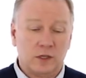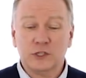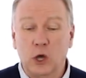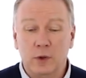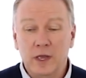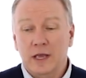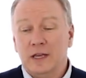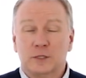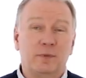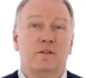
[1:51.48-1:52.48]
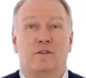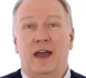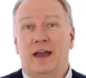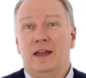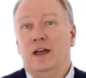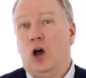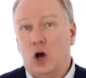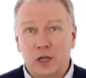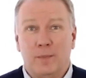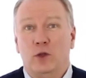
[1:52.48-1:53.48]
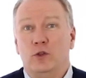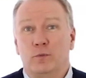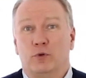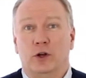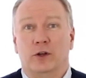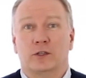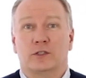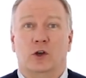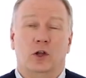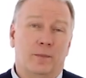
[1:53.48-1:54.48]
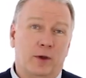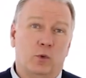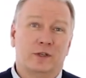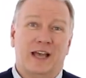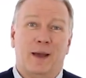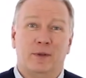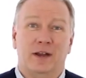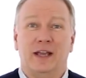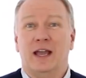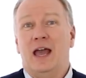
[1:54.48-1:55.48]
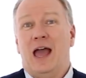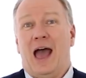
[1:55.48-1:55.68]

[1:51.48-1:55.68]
So, Spring Fair, all about new products, all about what's happening,